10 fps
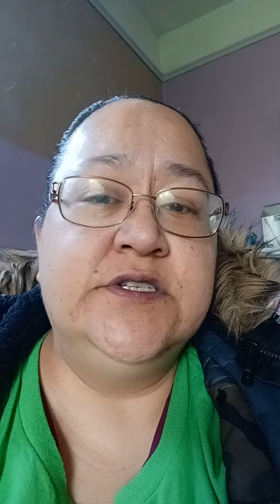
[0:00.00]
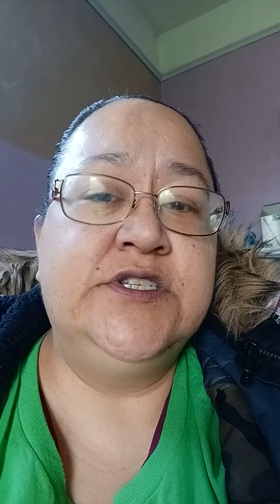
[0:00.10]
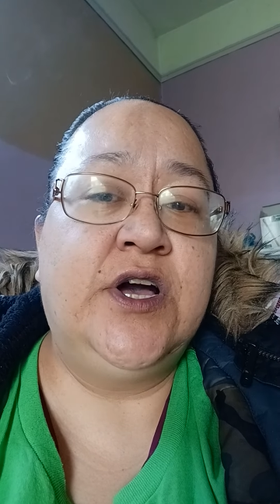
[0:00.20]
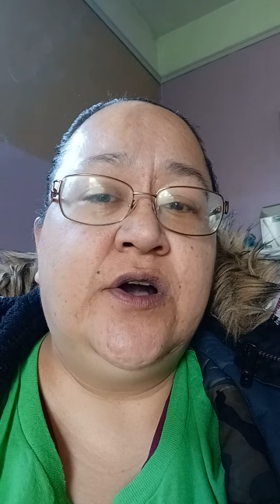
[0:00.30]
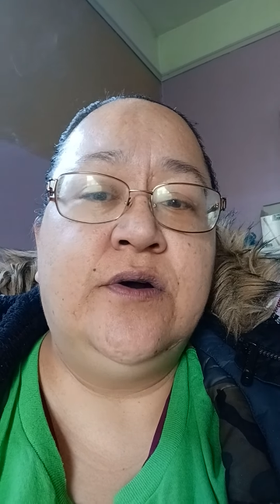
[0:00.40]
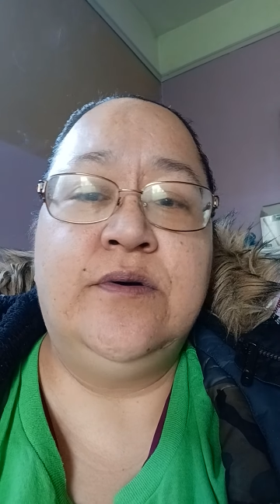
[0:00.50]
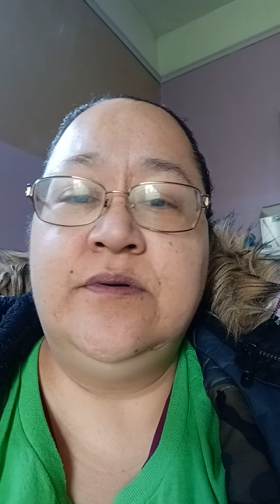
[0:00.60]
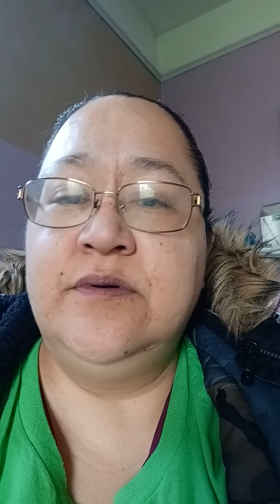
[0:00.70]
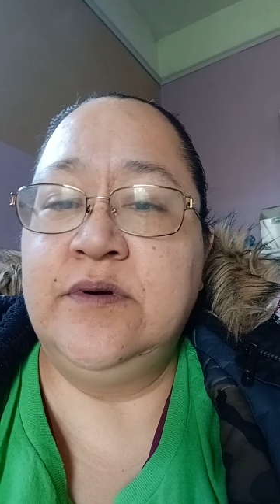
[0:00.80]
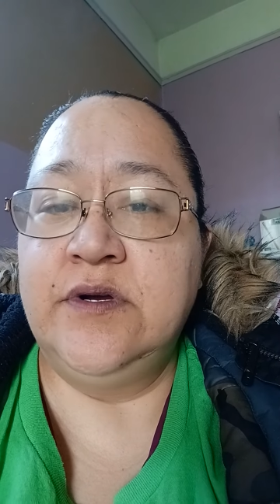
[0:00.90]
So
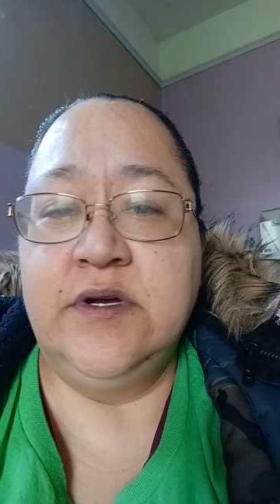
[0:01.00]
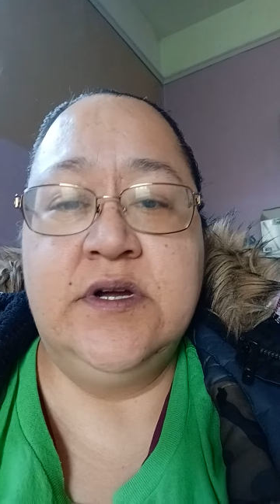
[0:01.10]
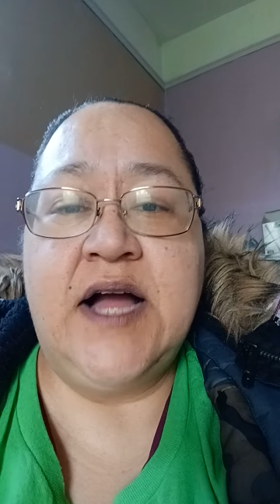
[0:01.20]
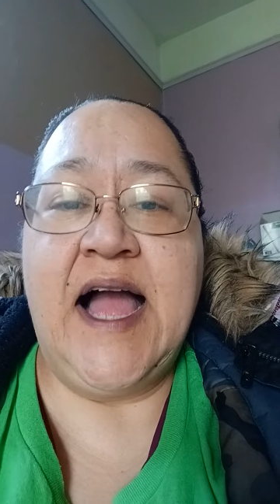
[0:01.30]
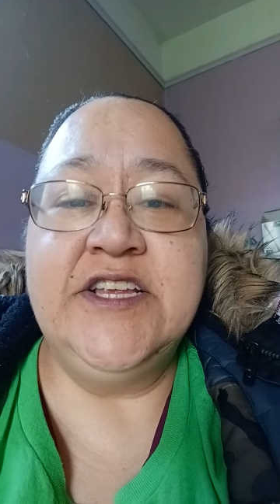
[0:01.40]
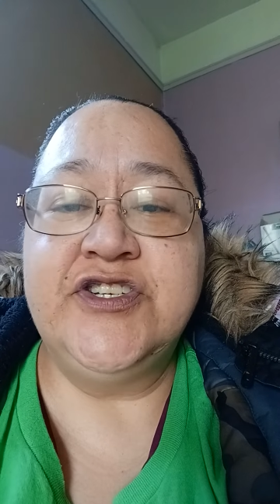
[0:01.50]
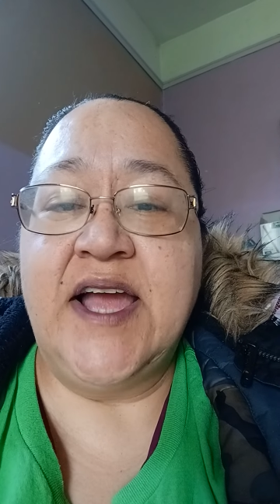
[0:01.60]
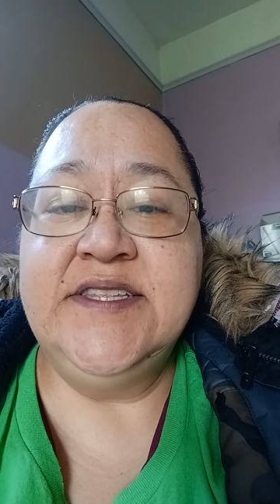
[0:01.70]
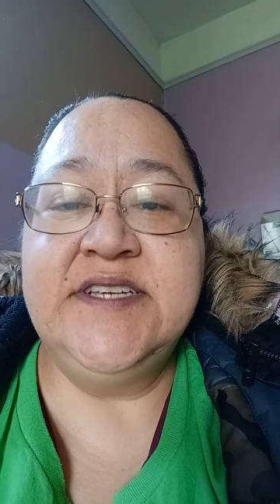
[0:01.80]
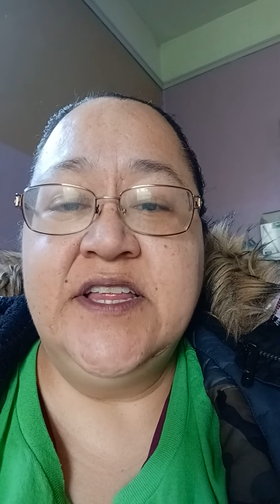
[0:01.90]
I
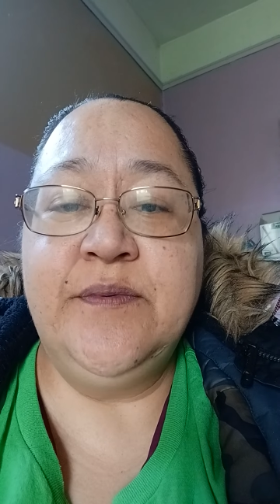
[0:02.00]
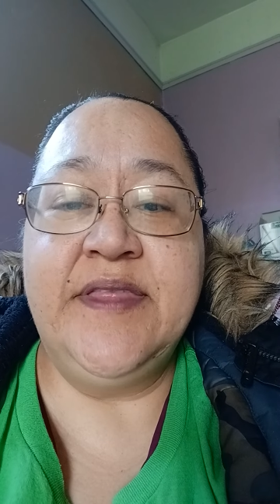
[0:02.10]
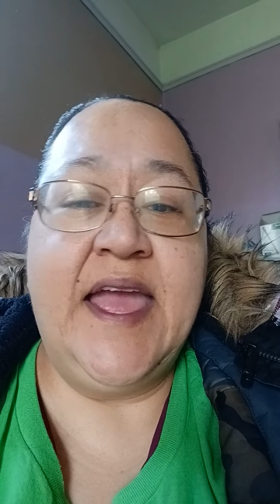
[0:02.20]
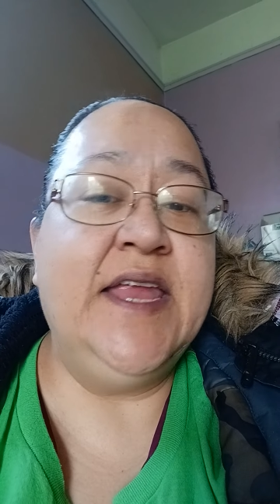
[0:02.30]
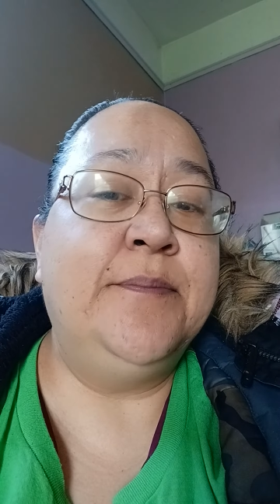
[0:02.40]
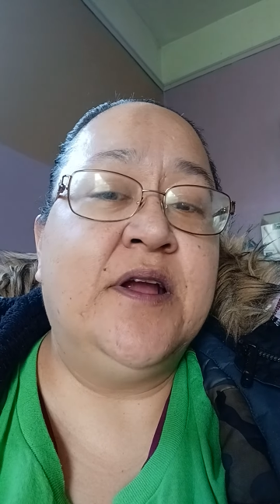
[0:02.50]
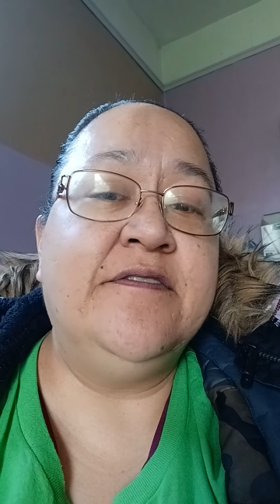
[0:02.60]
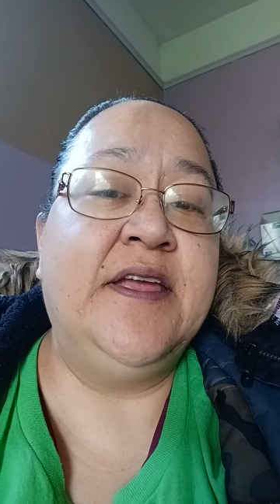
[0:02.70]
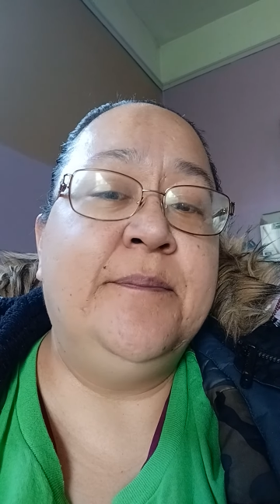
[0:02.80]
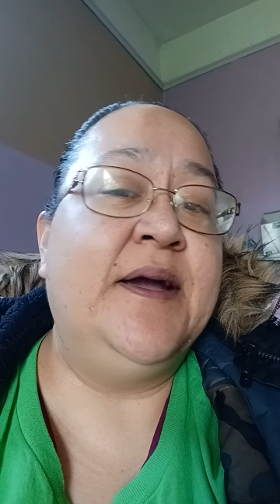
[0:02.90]
tried dealing with Eddie
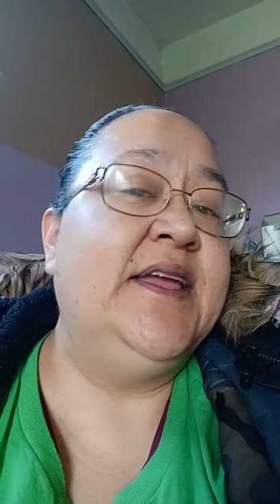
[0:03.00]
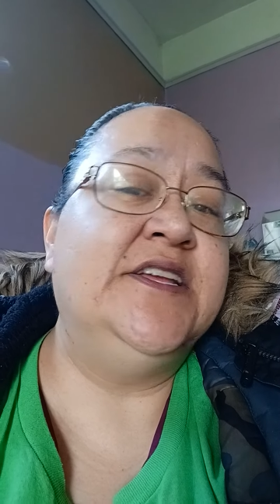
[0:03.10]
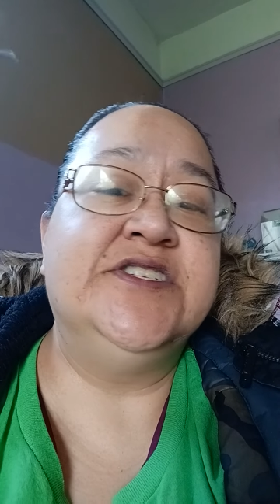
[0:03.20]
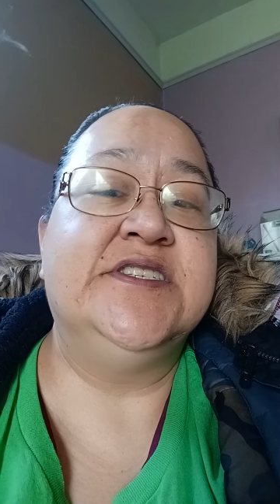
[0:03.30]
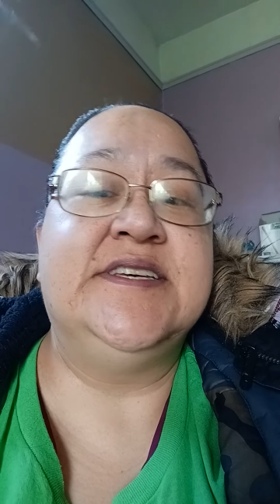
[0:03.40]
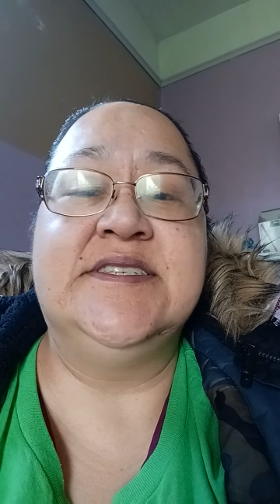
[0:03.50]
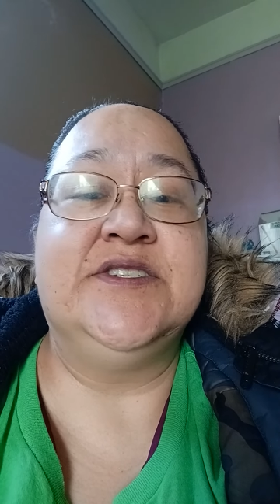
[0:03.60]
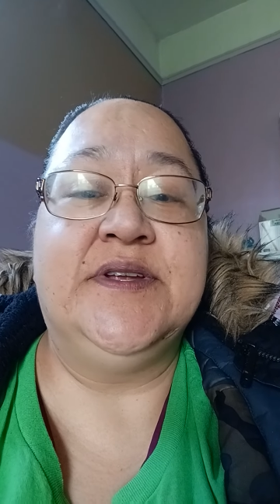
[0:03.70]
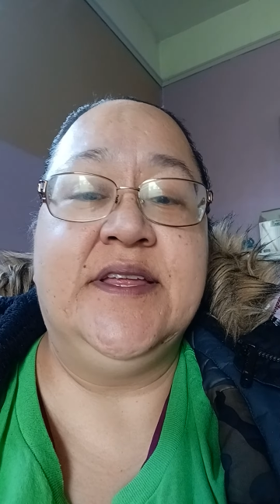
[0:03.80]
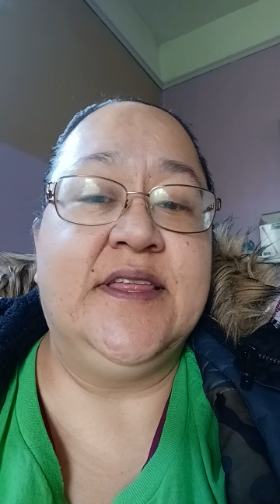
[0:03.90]
Murphy, but he just doesn't
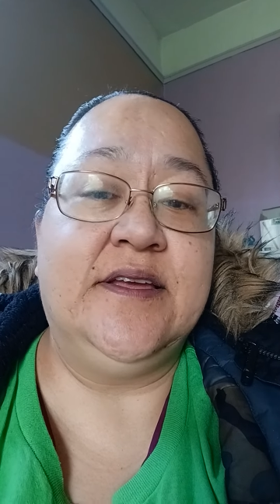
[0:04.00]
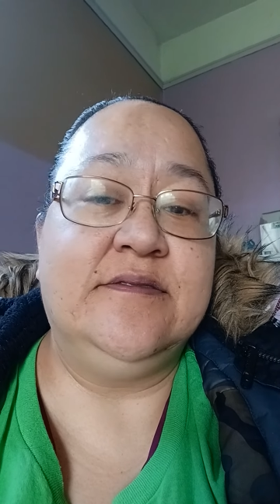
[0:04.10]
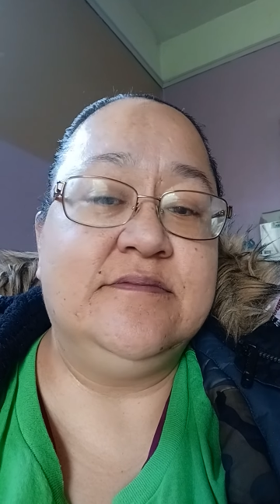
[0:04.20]
do anything.